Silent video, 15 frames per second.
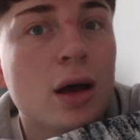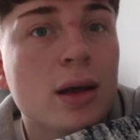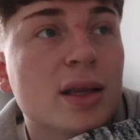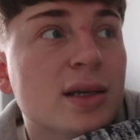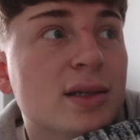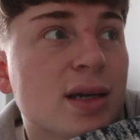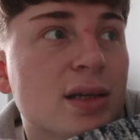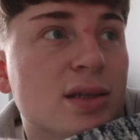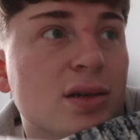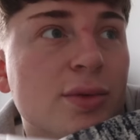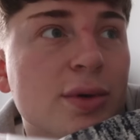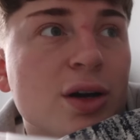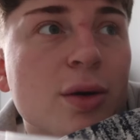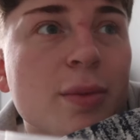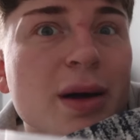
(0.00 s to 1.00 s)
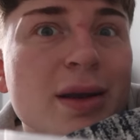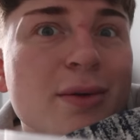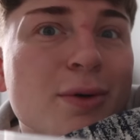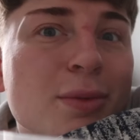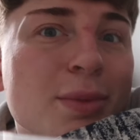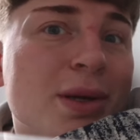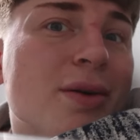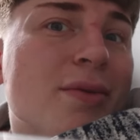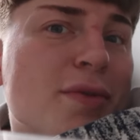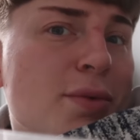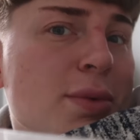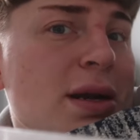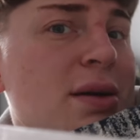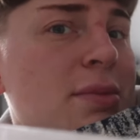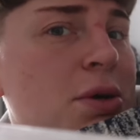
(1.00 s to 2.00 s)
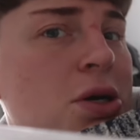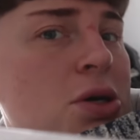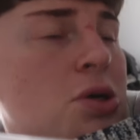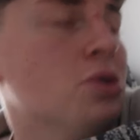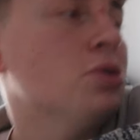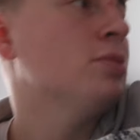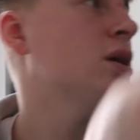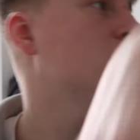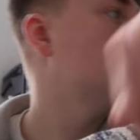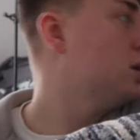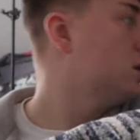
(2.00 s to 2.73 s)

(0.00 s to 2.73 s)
At least that's going up and it will be up for when I'm home.